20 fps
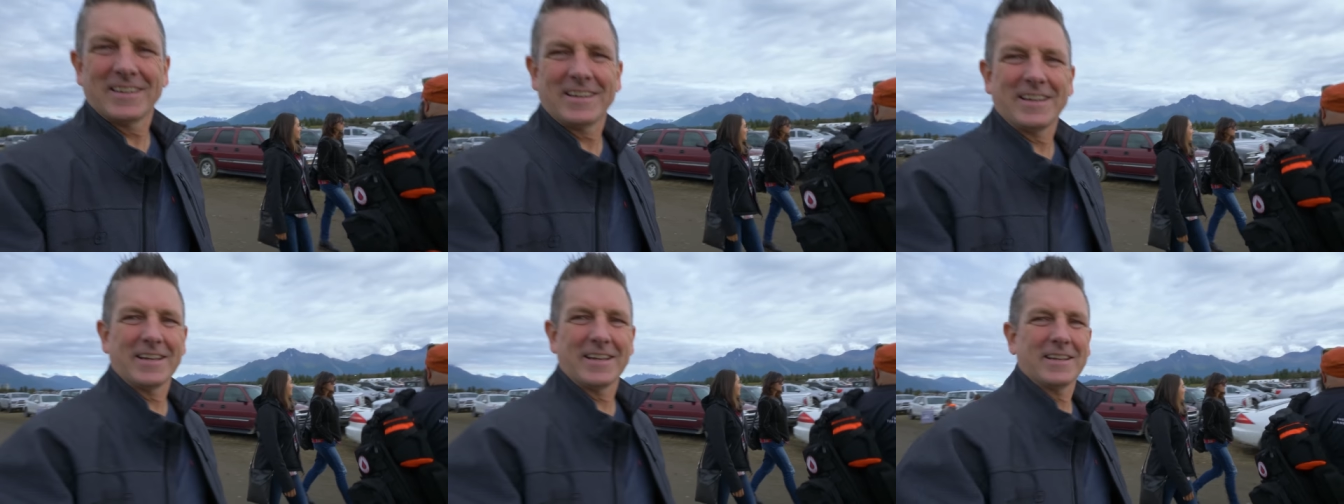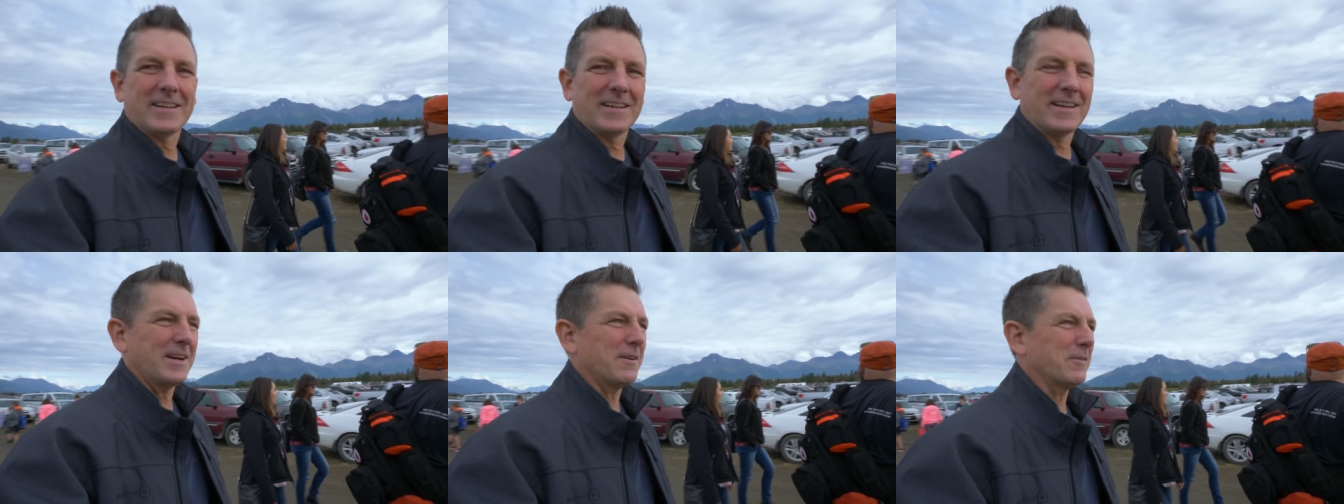
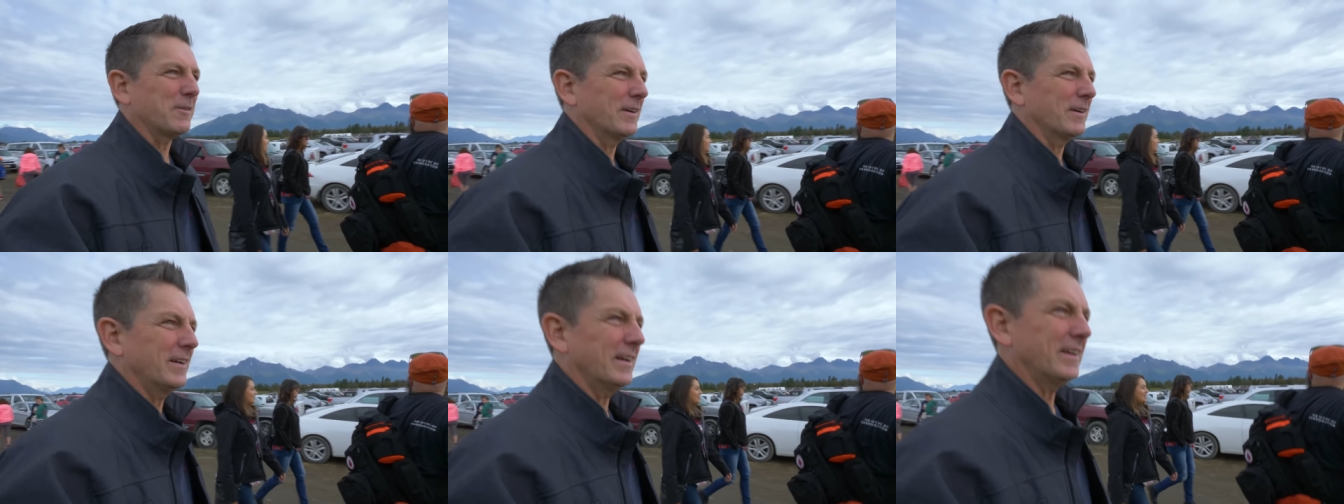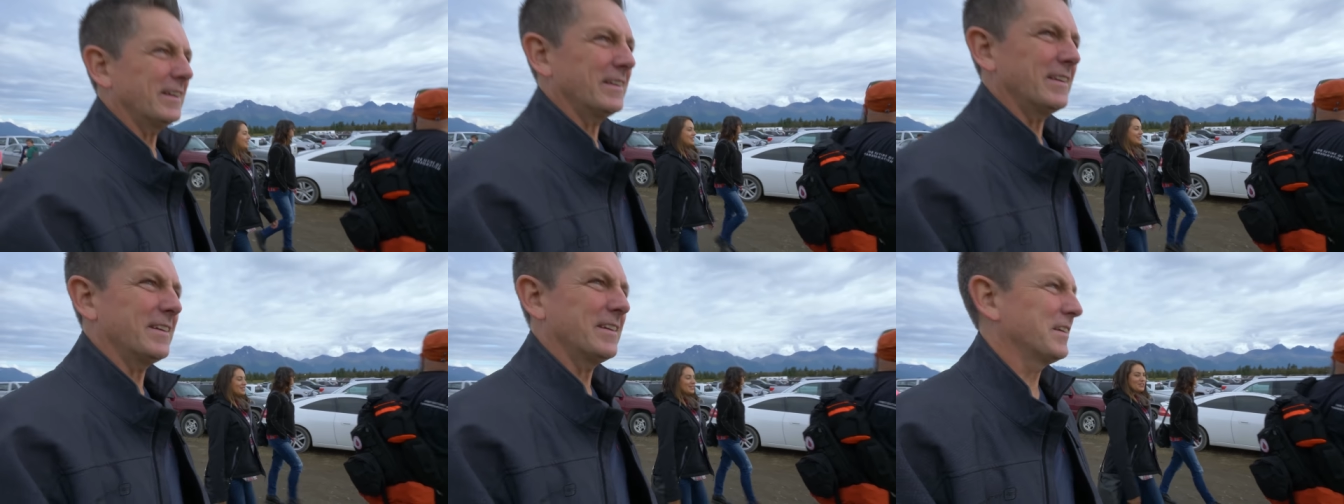and now we're
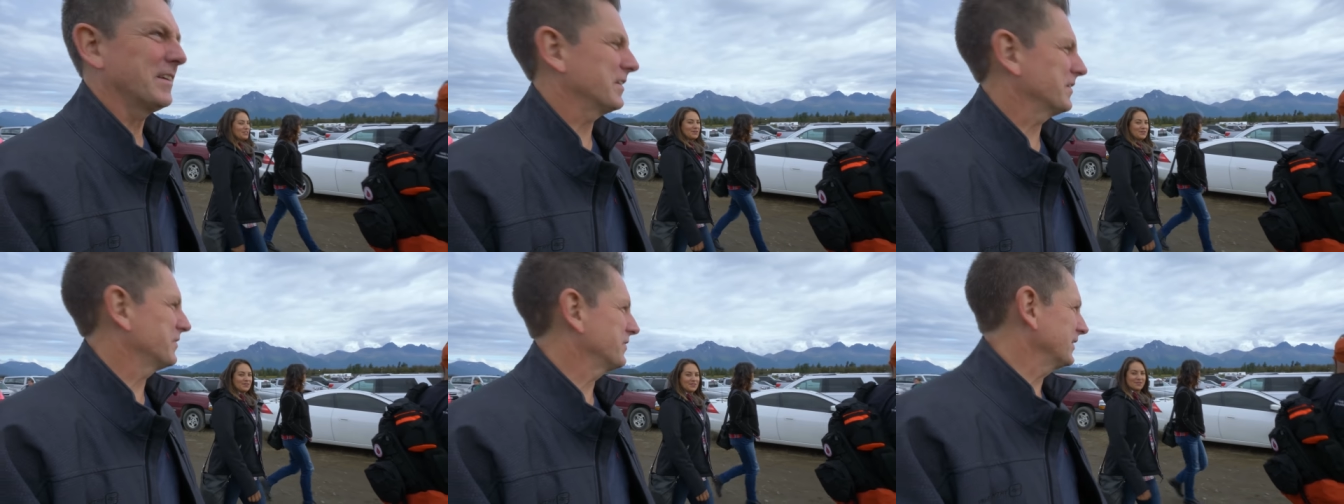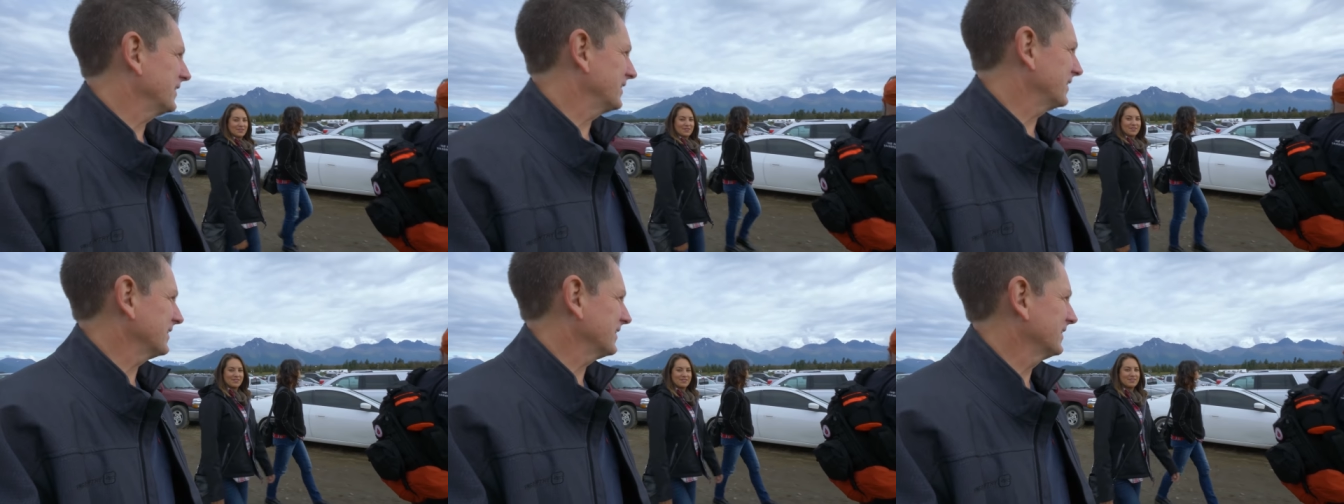heading into the
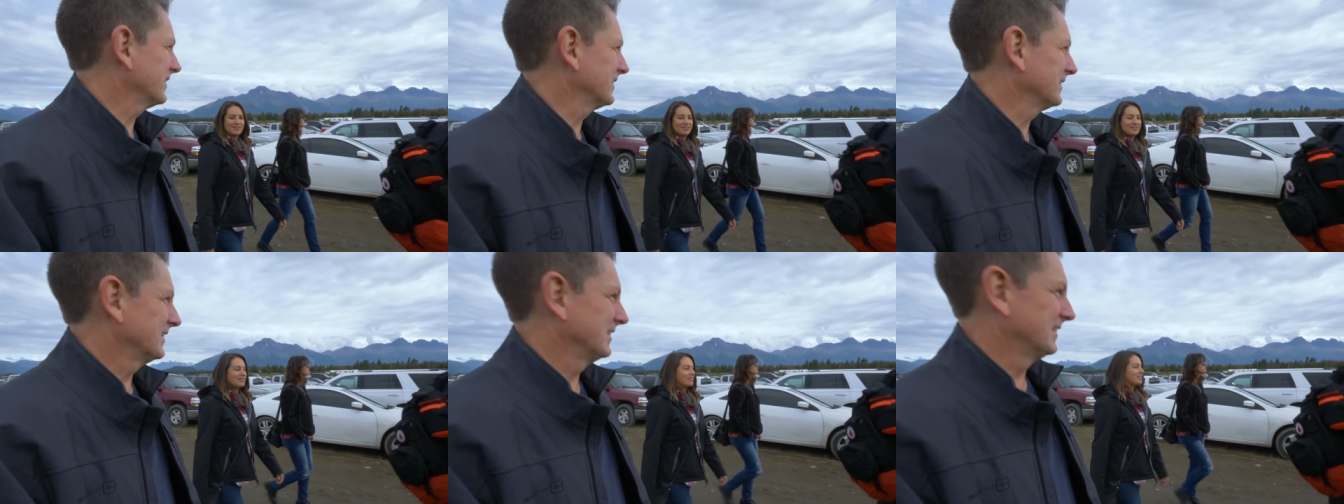fair.